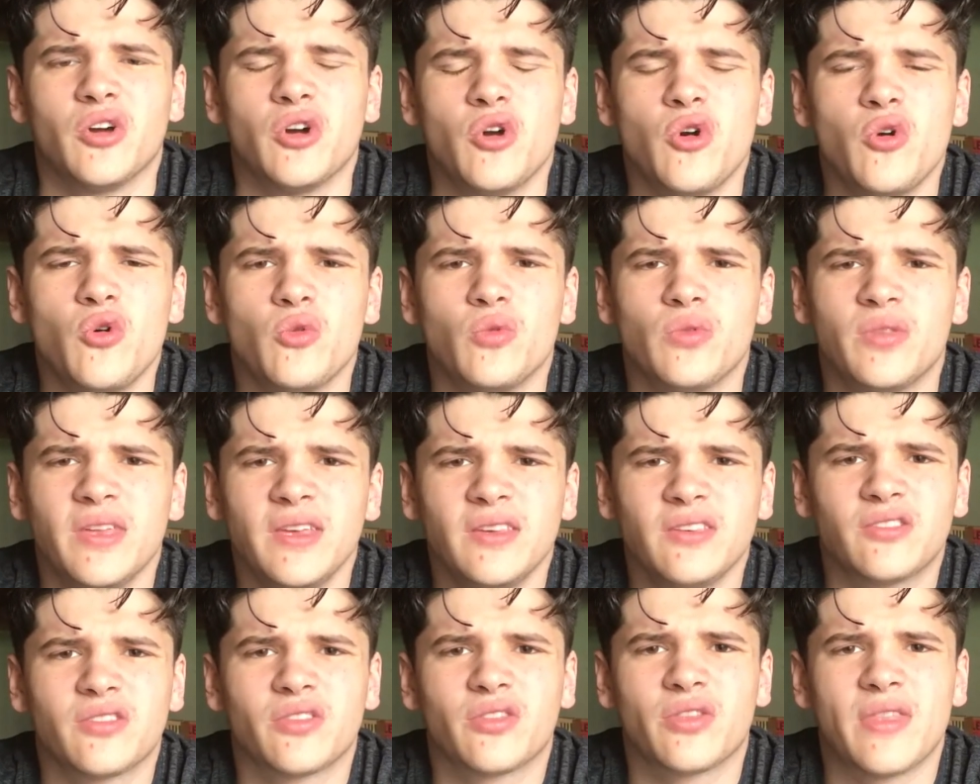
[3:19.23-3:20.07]

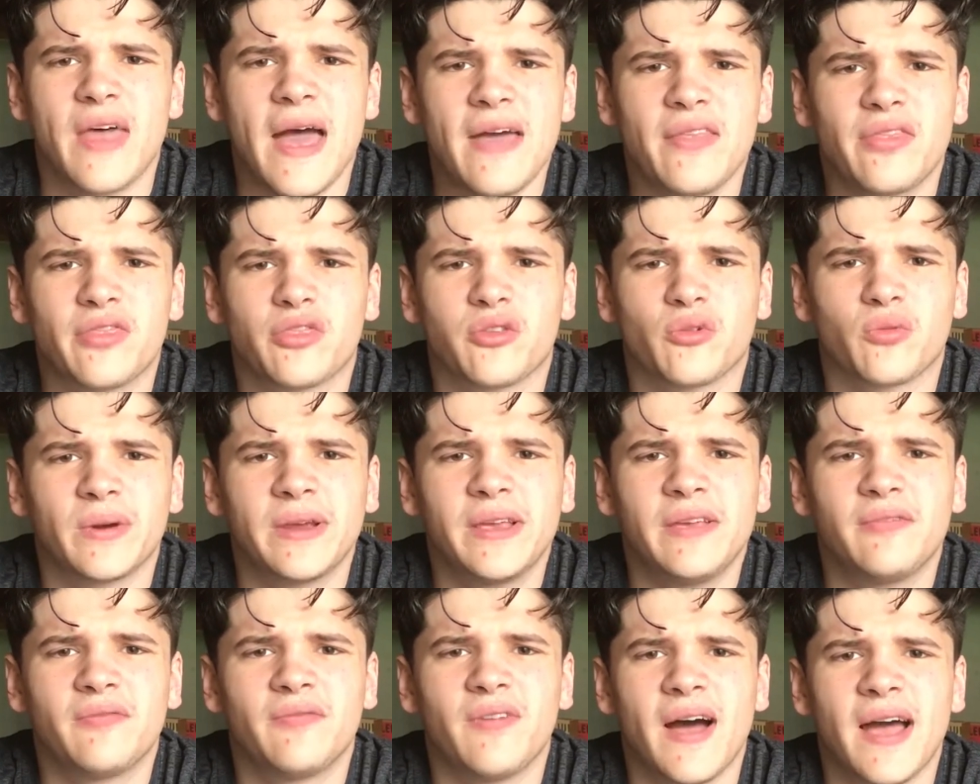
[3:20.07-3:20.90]
that
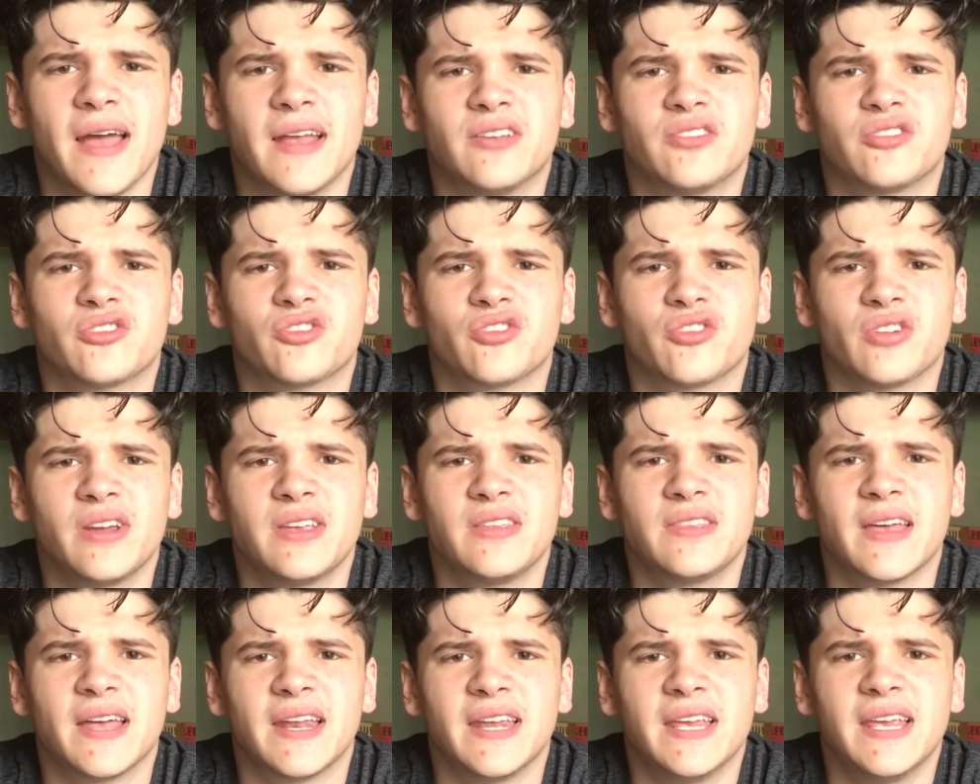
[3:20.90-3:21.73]
3-fight
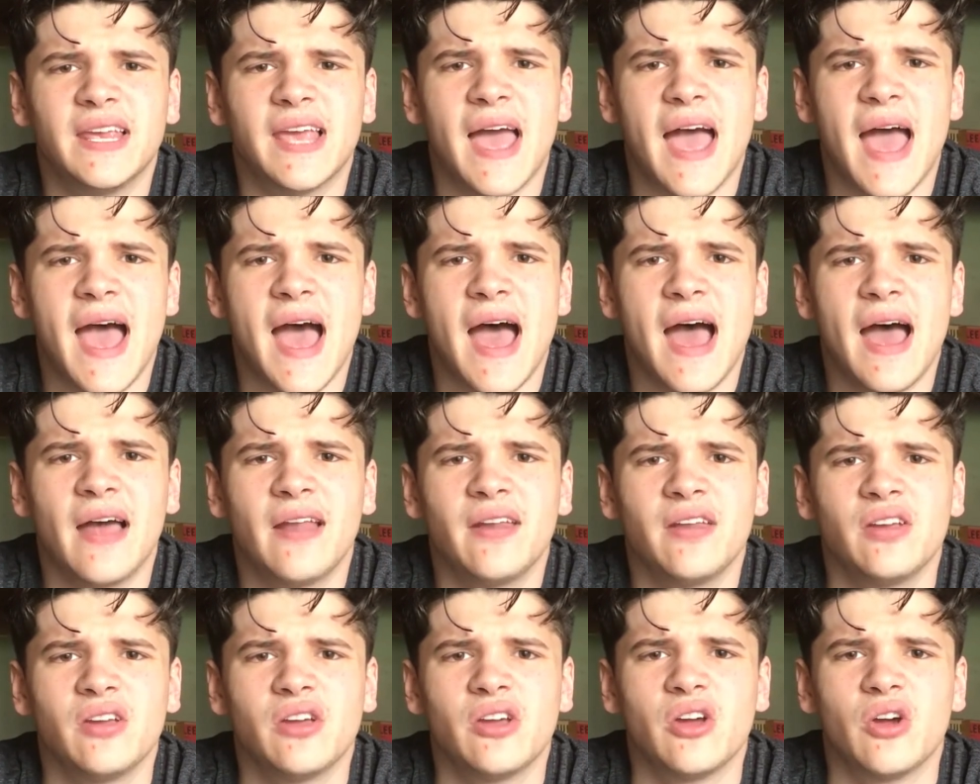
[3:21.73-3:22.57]
streak that he
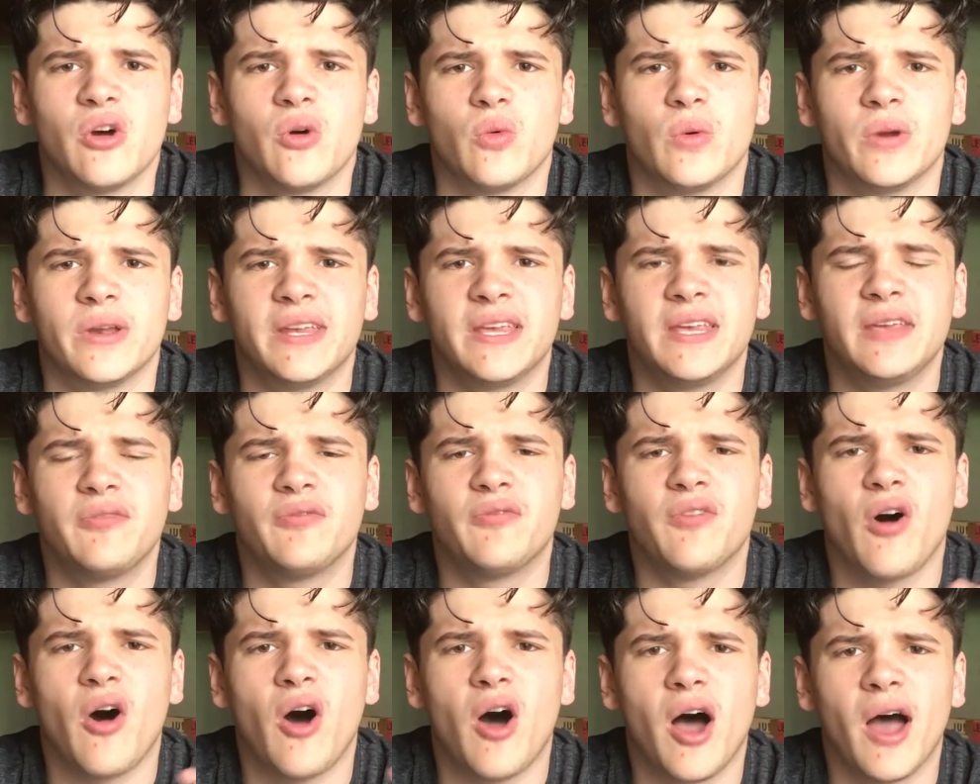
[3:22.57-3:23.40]
had when he
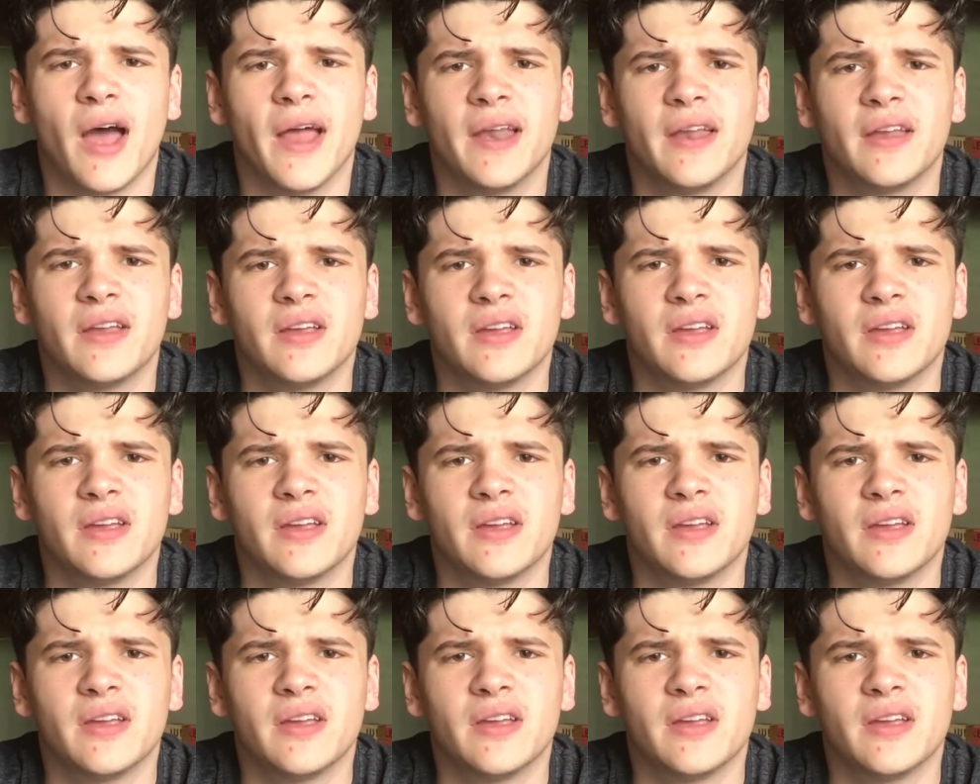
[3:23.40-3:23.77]
fought